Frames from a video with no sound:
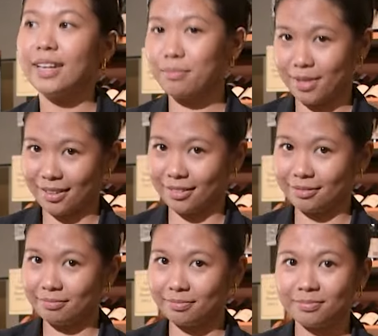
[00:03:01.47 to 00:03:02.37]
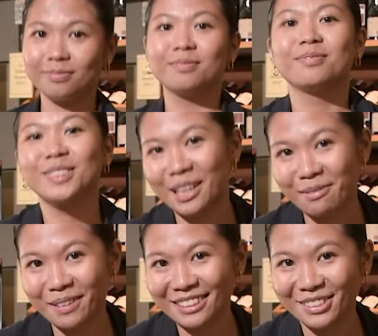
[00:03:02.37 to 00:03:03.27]
I'm sick.
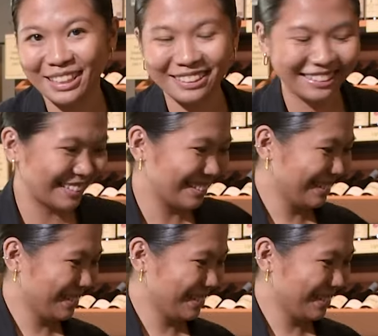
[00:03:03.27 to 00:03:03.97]
Salabat G&T.